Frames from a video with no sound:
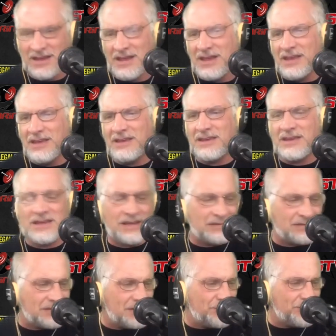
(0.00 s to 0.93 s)
Yes,
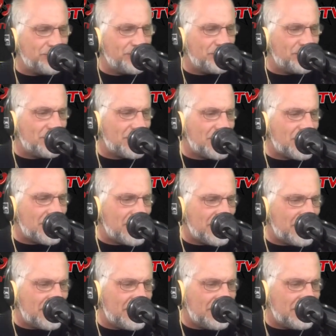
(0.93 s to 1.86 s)
the
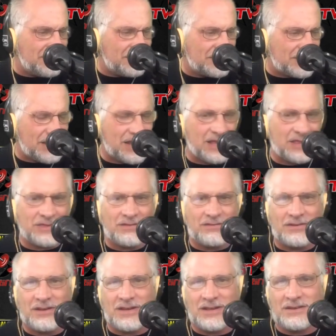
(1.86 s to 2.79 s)
prize I thought
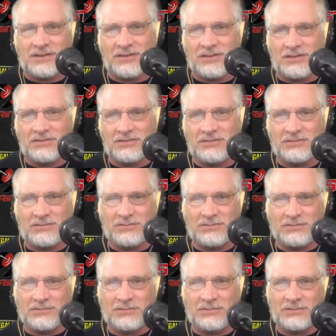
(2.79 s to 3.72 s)
I
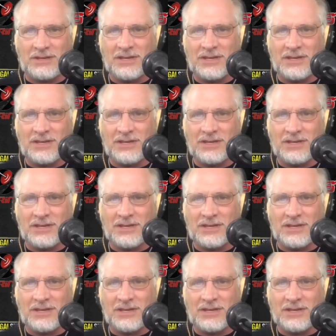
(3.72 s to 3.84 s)
knew.